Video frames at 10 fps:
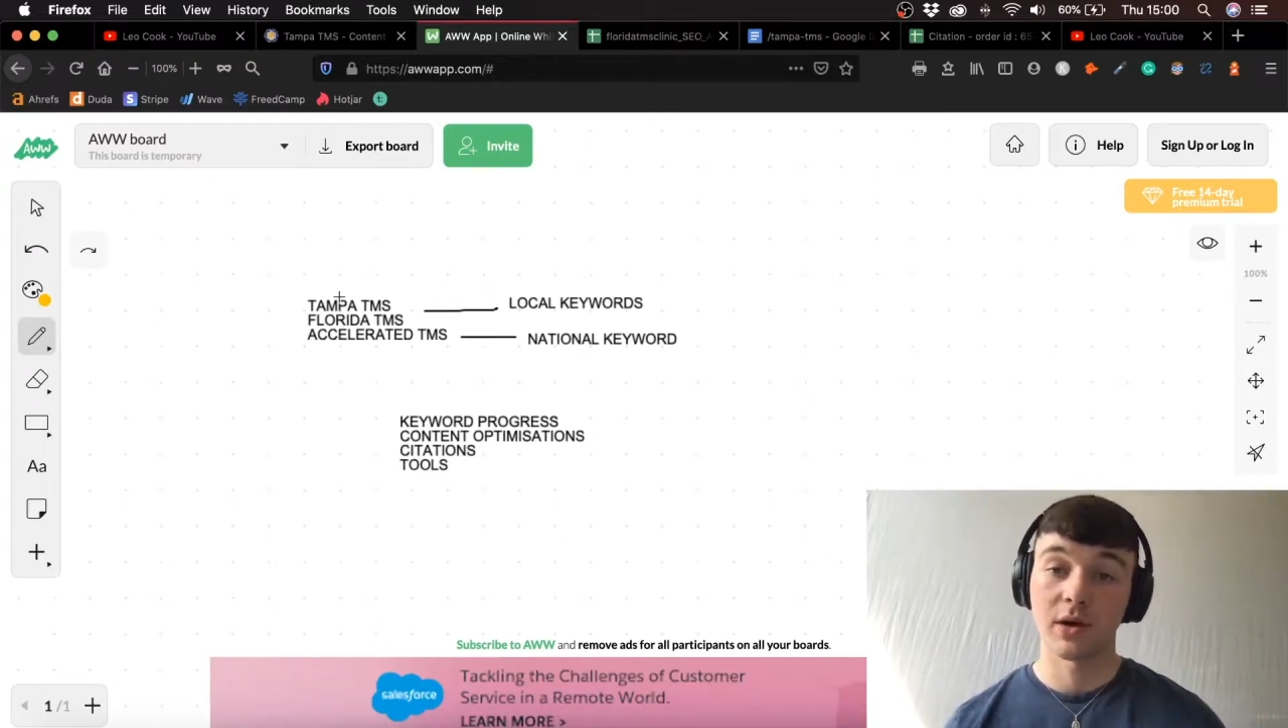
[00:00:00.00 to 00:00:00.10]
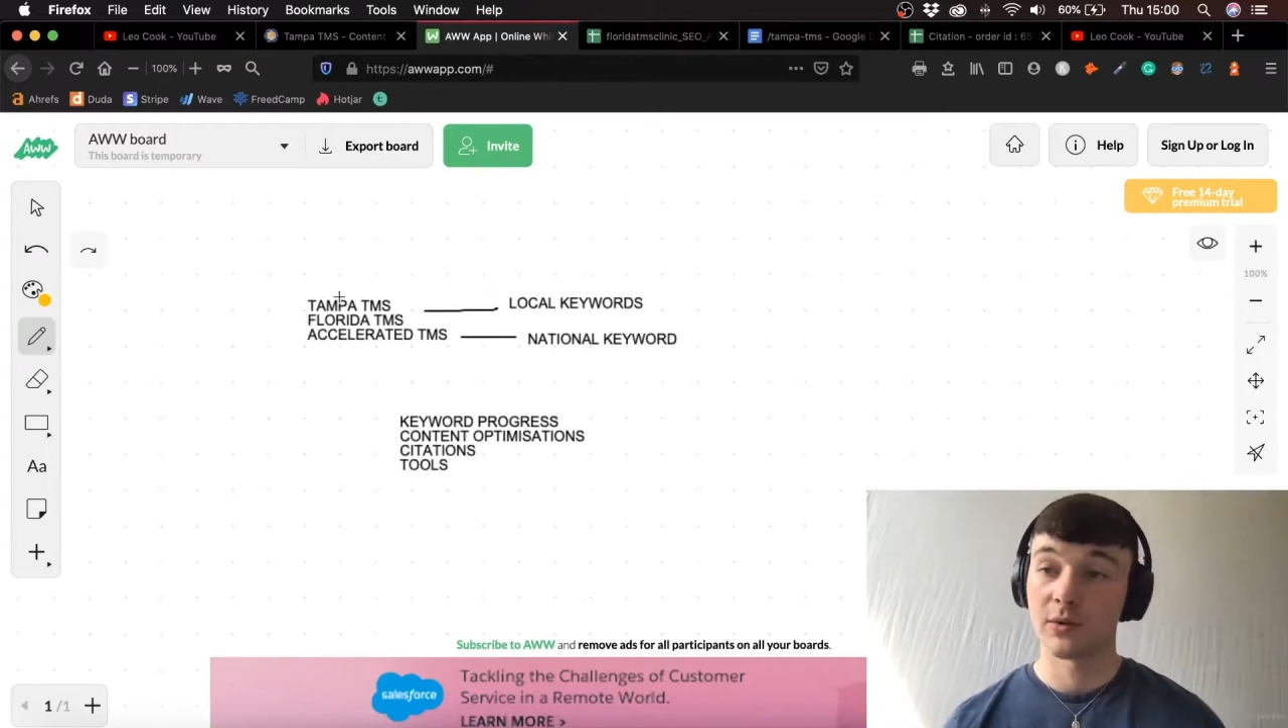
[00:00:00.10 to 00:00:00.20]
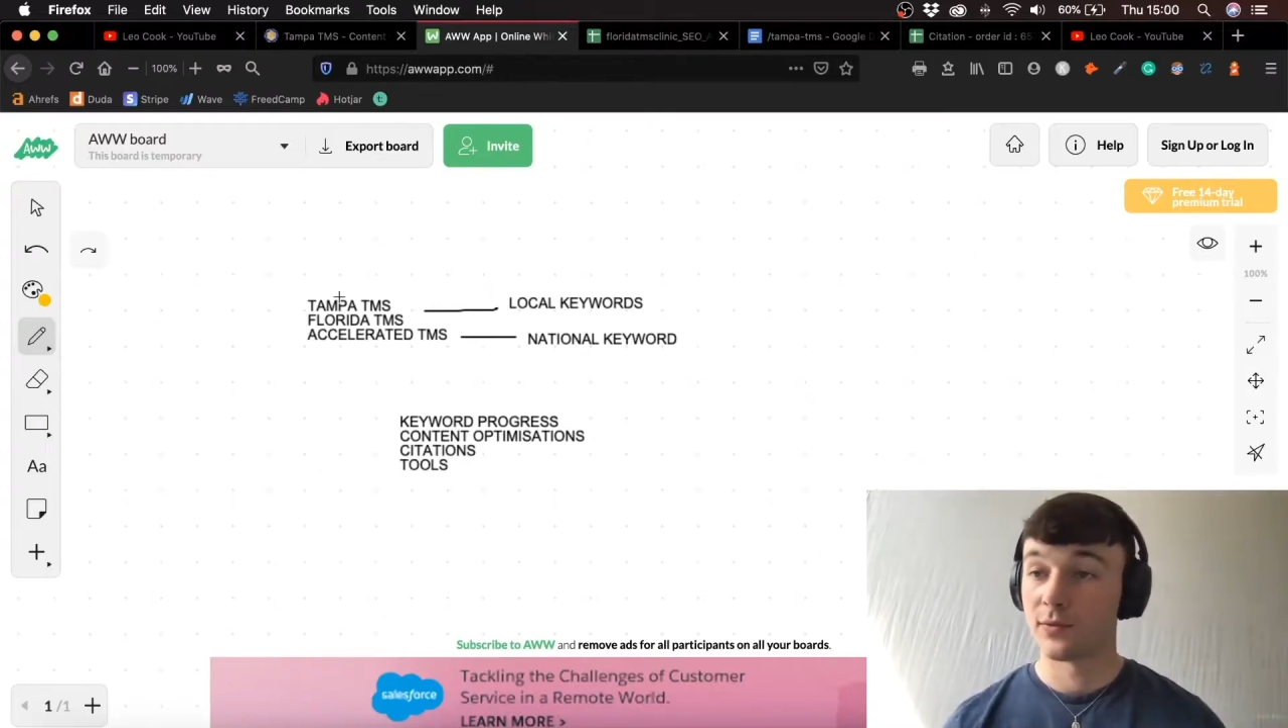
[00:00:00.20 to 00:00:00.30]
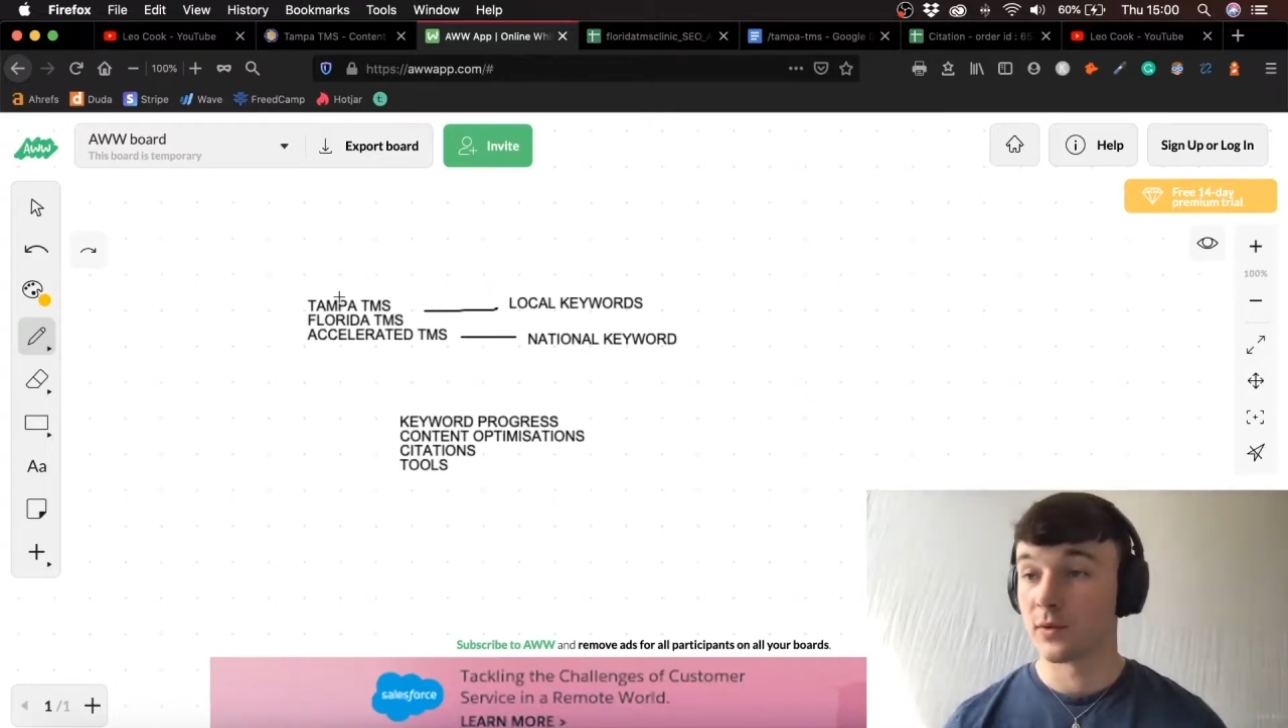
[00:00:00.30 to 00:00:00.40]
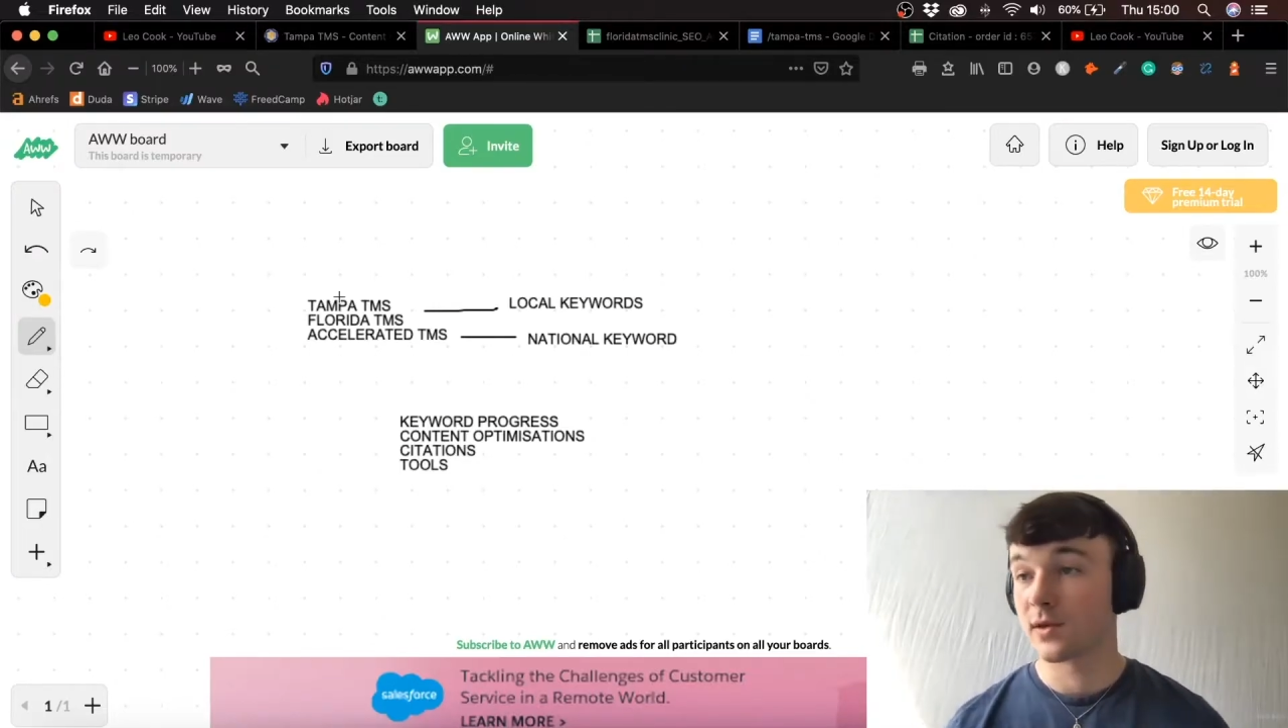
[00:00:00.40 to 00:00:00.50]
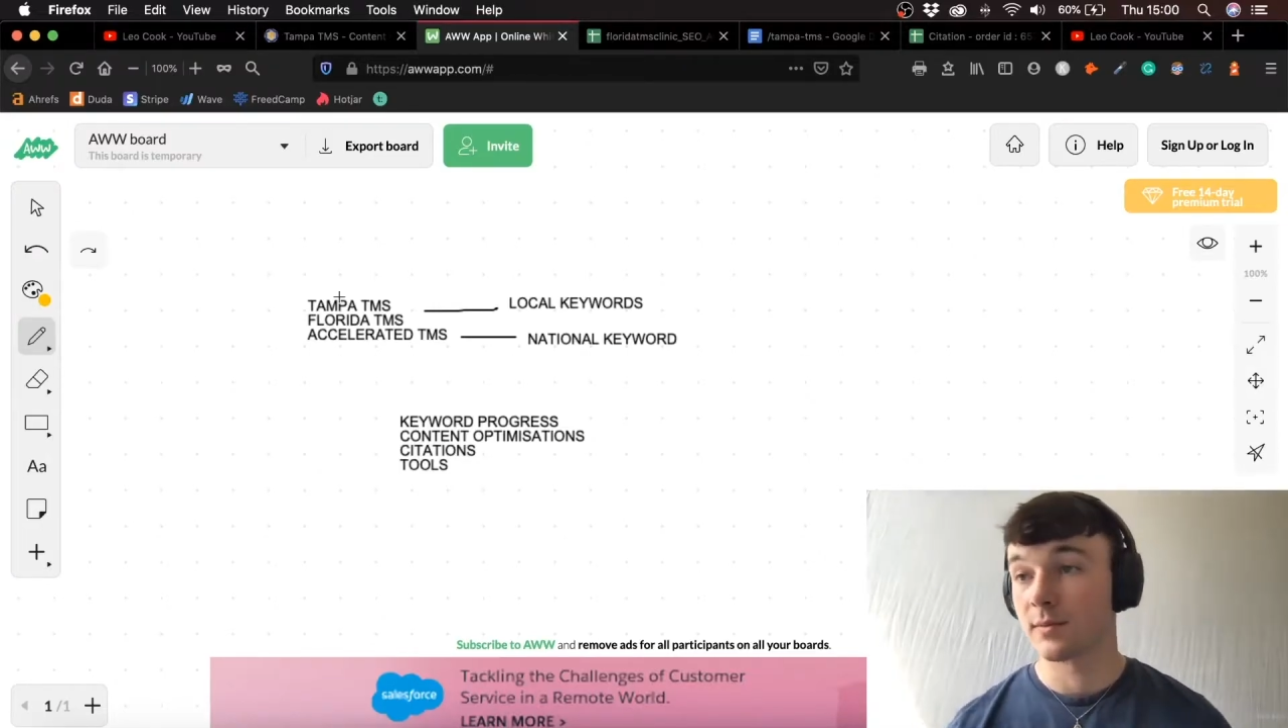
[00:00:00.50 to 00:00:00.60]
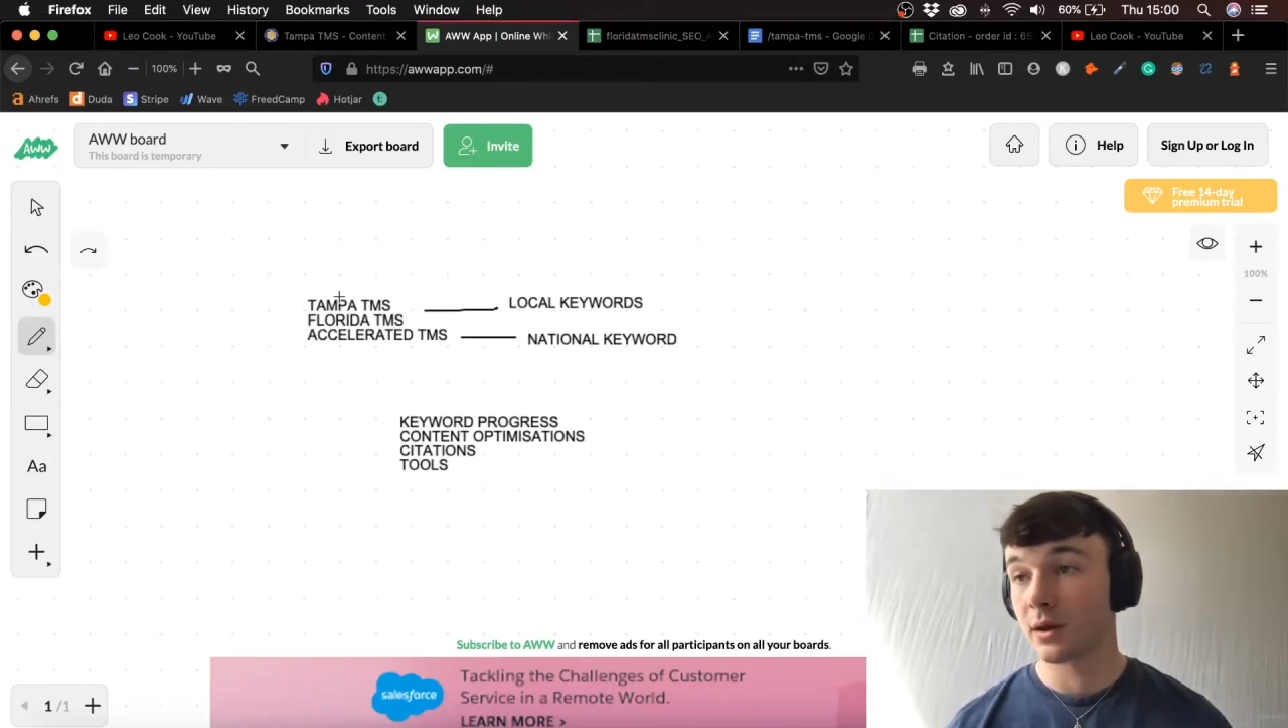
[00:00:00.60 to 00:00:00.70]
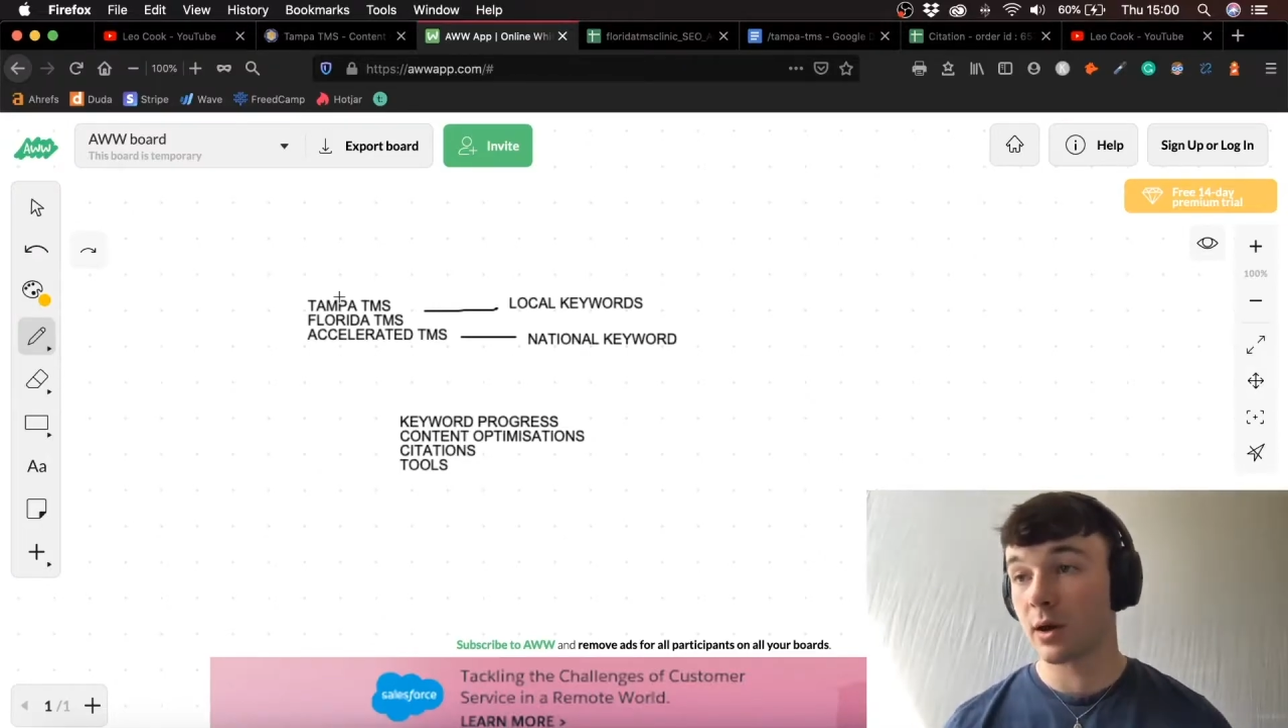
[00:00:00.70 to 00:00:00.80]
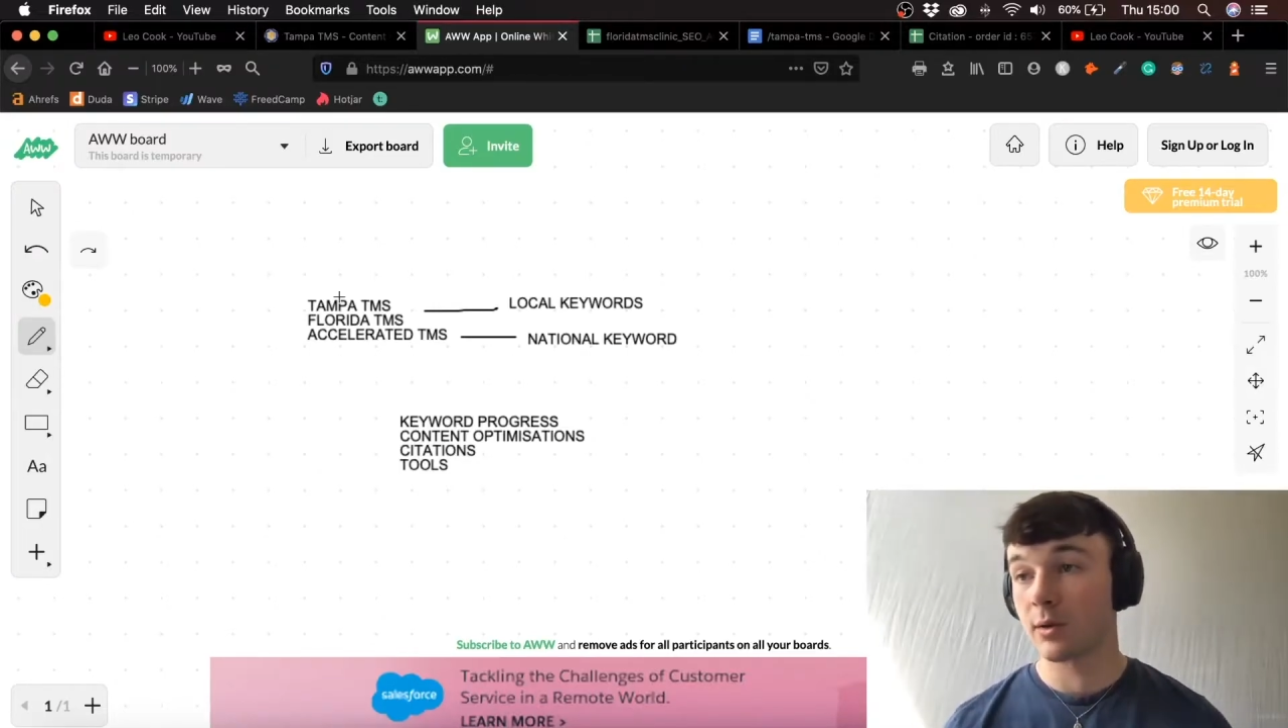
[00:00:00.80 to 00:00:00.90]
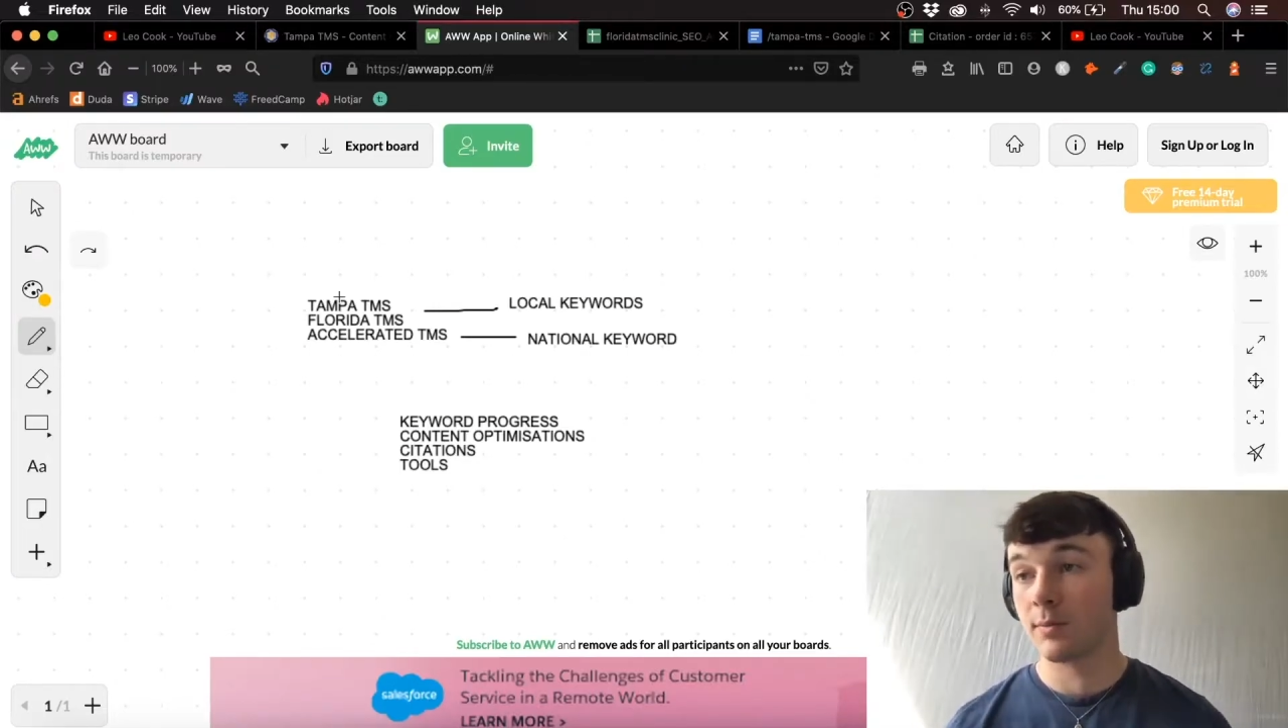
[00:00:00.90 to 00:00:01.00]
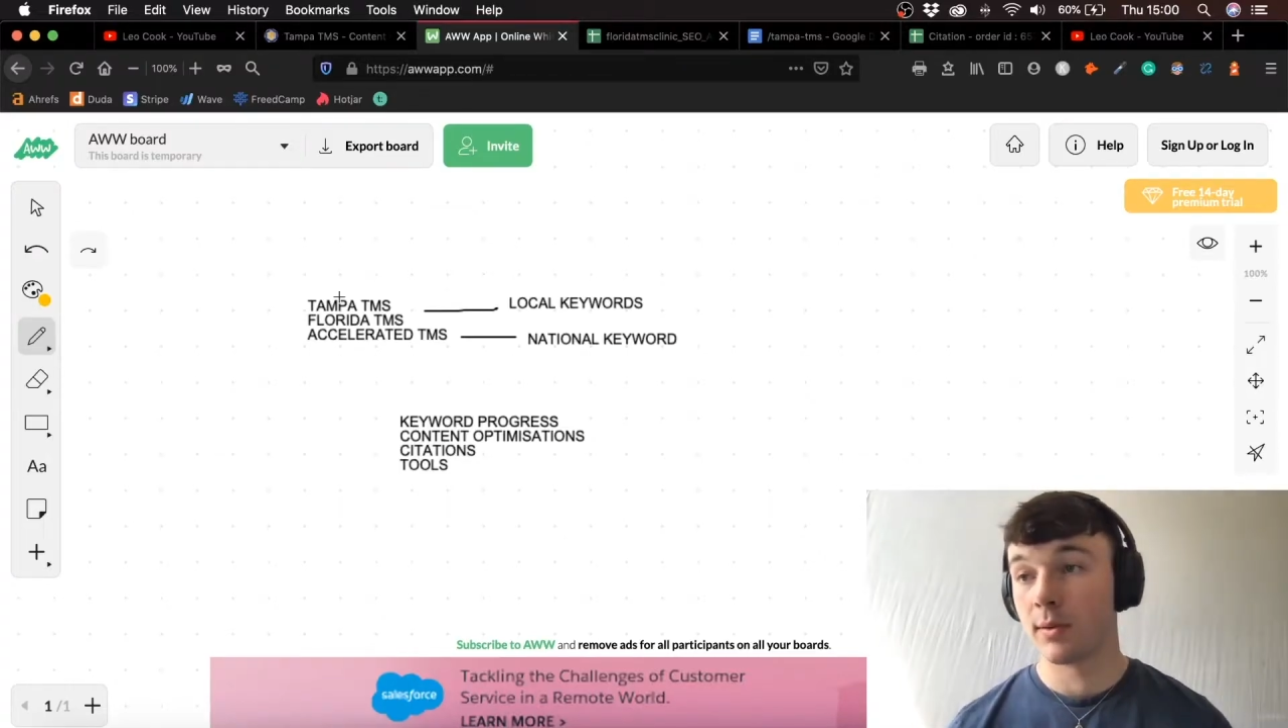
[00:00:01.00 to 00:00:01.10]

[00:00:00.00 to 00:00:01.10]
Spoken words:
rank for something like